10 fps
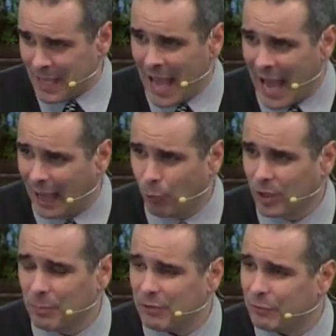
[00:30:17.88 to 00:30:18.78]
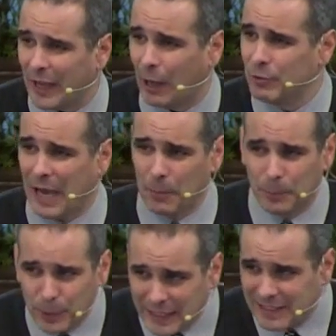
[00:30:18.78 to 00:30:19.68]
I want to be found not
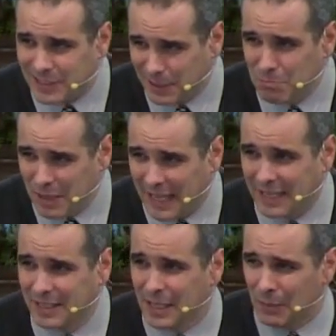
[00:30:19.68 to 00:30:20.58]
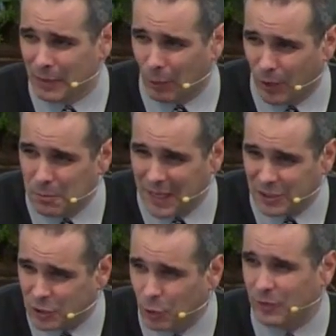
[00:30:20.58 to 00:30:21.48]
pleasing men, but I want to make
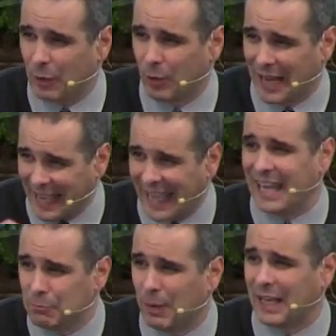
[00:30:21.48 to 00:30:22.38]
sure that when I end my